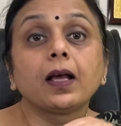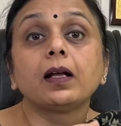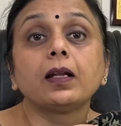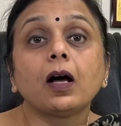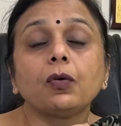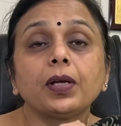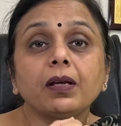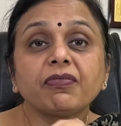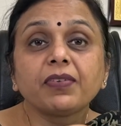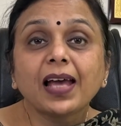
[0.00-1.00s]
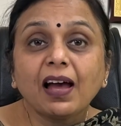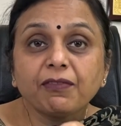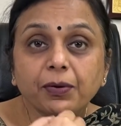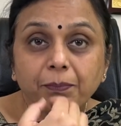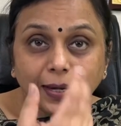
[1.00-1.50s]
Now, if we have
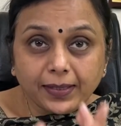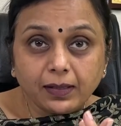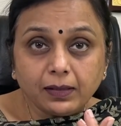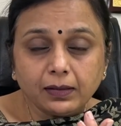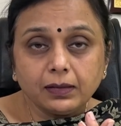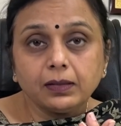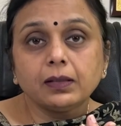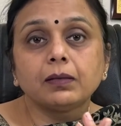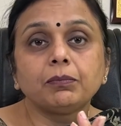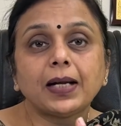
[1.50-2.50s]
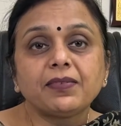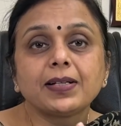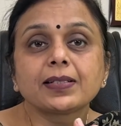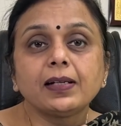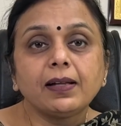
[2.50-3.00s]
a better blood
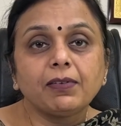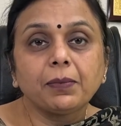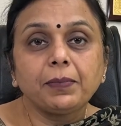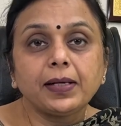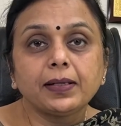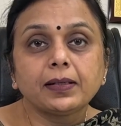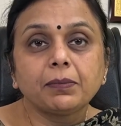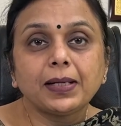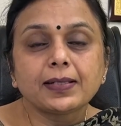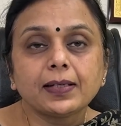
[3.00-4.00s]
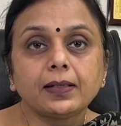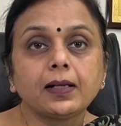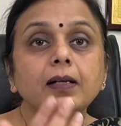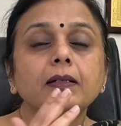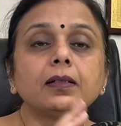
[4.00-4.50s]
vessel development in the
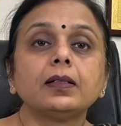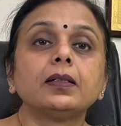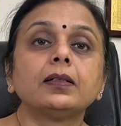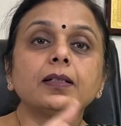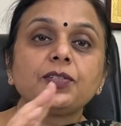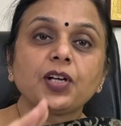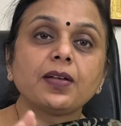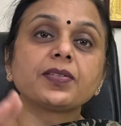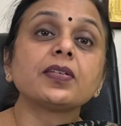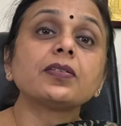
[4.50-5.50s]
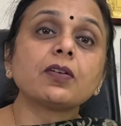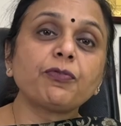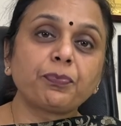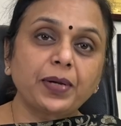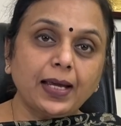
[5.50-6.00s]
placenta, the chances of
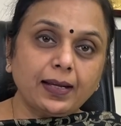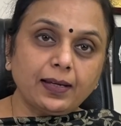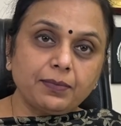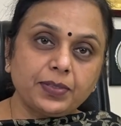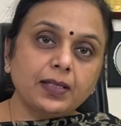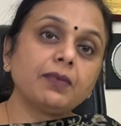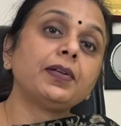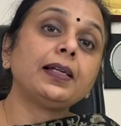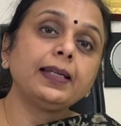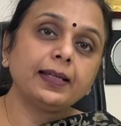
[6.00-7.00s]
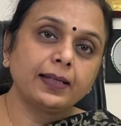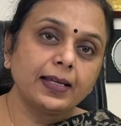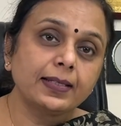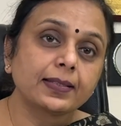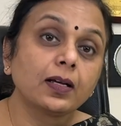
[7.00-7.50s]
preeclampsia will
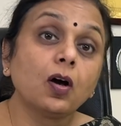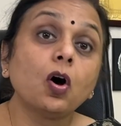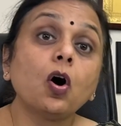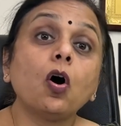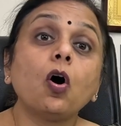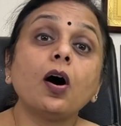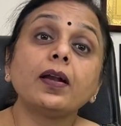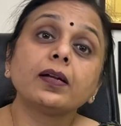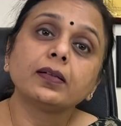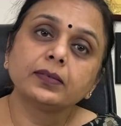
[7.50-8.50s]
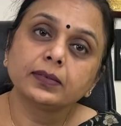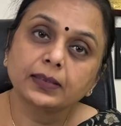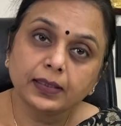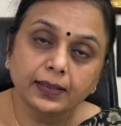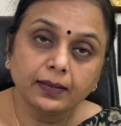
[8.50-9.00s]
decrease, or
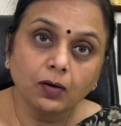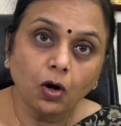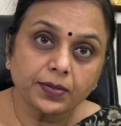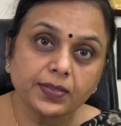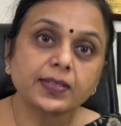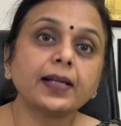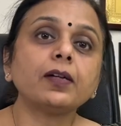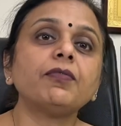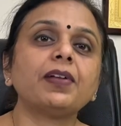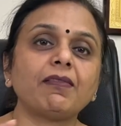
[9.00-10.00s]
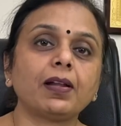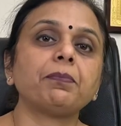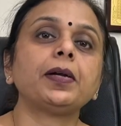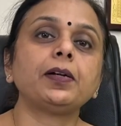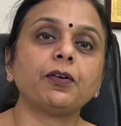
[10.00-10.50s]
the onset of
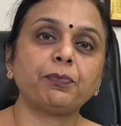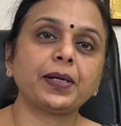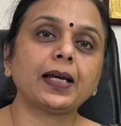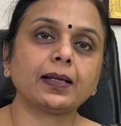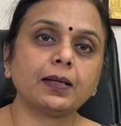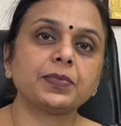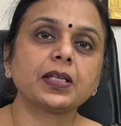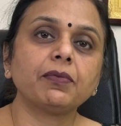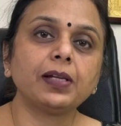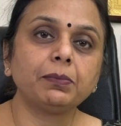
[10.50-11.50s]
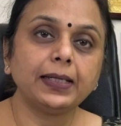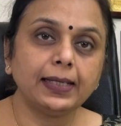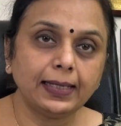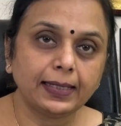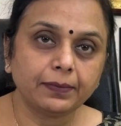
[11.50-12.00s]
development of preeclampsia will be
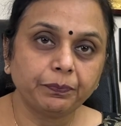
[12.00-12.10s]
delayed.